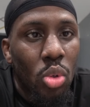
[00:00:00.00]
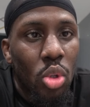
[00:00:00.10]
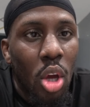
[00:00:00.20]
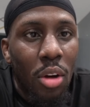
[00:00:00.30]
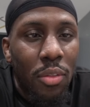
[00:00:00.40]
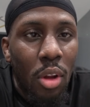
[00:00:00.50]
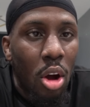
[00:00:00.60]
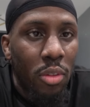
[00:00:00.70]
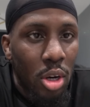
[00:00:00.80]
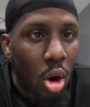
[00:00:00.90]
do y'all
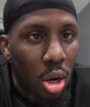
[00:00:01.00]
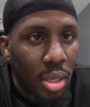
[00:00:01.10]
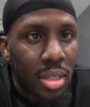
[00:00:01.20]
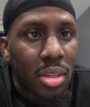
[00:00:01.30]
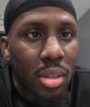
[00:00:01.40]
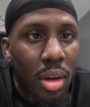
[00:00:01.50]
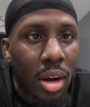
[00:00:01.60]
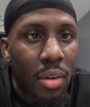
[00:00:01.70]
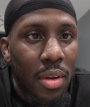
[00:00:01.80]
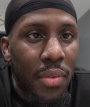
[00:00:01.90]
vlog regardless
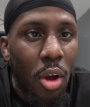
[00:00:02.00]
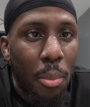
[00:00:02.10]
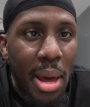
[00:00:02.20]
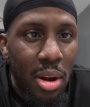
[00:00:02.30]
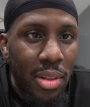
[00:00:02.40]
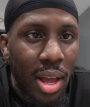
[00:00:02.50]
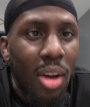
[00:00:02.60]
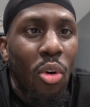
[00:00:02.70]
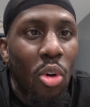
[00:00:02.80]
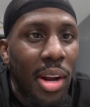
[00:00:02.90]
of if y'all mad or not,
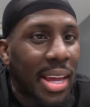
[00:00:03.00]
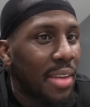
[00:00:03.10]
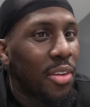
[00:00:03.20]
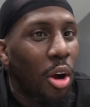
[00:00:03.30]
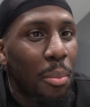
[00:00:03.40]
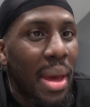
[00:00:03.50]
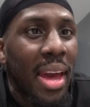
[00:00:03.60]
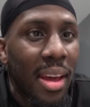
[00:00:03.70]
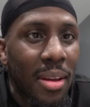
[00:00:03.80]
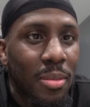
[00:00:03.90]
or like if y'all
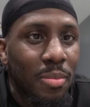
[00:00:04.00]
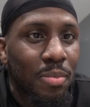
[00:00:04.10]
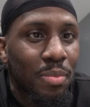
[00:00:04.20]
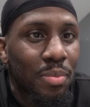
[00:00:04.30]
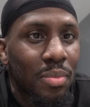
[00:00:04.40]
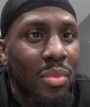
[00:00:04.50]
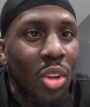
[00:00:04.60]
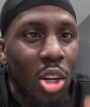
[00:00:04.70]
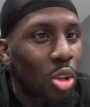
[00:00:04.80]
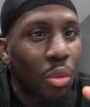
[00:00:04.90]
mad,
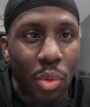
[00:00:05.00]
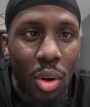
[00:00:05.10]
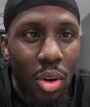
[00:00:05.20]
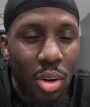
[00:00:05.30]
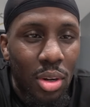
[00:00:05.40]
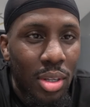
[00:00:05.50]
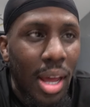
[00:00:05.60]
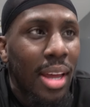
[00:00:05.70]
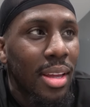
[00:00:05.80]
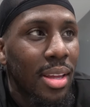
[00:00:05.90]
y'all don't vlog. Like